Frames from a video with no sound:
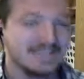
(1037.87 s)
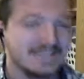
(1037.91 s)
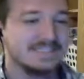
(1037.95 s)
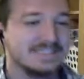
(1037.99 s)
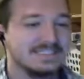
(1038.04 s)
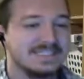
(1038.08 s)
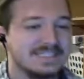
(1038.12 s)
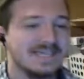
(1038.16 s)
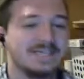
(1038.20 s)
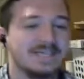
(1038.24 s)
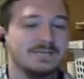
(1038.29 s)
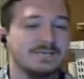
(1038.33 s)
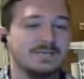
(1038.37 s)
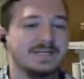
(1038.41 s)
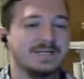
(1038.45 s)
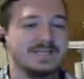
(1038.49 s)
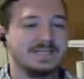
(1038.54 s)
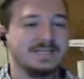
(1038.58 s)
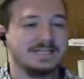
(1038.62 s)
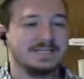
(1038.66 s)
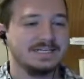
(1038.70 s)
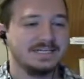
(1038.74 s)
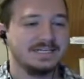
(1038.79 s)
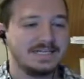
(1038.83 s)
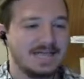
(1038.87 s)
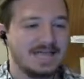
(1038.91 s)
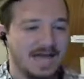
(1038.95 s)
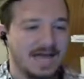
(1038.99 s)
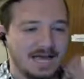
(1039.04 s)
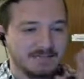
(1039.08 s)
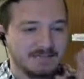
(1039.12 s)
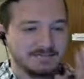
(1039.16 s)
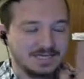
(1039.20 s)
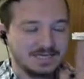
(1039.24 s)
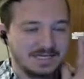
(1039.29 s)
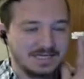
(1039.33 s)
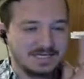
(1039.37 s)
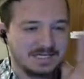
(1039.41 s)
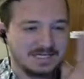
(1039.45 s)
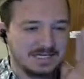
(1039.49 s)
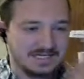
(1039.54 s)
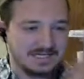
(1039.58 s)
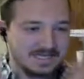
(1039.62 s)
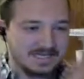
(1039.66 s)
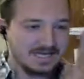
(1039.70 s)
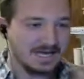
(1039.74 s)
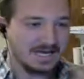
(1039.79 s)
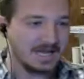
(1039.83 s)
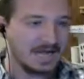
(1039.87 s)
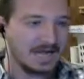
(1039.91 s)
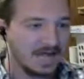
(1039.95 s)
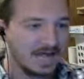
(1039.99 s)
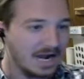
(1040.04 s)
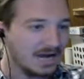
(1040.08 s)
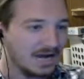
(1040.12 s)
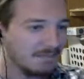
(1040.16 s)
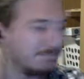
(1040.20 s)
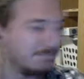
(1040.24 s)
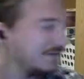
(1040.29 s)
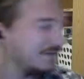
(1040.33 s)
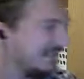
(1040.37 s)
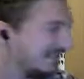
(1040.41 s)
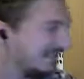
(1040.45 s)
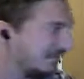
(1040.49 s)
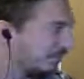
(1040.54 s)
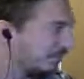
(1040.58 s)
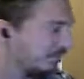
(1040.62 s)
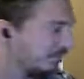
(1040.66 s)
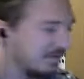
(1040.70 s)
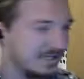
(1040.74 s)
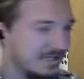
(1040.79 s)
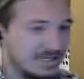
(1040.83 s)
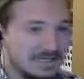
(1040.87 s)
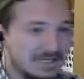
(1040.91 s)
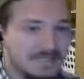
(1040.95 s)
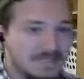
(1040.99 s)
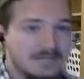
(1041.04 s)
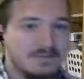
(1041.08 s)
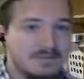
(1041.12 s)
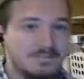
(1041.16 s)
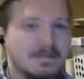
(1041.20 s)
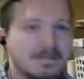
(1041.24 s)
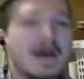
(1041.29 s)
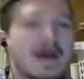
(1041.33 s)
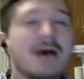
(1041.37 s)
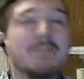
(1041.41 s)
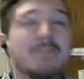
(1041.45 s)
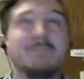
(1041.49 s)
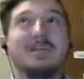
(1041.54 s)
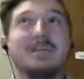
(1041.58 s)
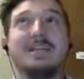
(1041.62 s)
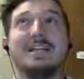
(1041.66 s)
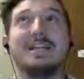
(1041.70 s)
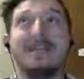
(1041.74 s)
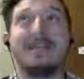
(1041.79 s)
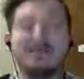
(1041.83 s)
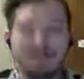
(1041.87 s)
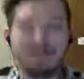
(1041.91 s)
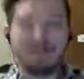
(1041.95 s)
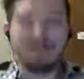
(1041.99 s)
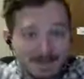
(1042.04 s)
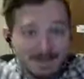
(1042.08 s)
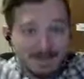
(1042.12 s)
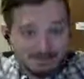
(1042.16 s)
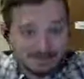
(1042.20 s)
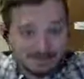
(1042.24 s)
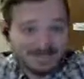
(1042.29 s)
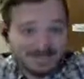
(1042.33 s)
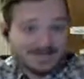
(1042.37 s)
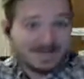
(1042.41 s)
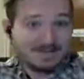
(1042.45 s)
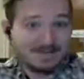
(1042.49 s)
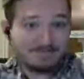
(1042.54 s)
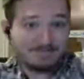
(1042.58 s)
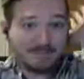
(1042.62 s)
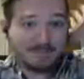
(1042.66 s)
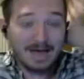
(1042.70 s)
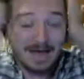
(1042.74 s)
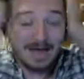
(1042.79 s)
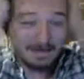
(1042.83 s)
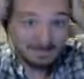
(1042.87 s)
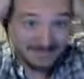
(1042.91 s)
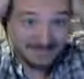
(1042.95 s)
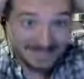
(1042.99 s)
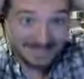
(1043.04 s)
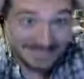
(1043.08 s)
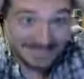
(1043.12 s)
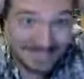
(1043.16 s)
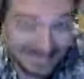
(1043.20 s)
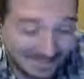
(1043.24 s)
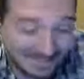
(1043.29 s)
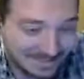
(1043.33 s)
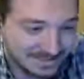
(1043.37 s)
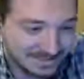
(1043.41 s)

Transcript: dying will... I'm gonna... I'll be so... Popular, popular, popular!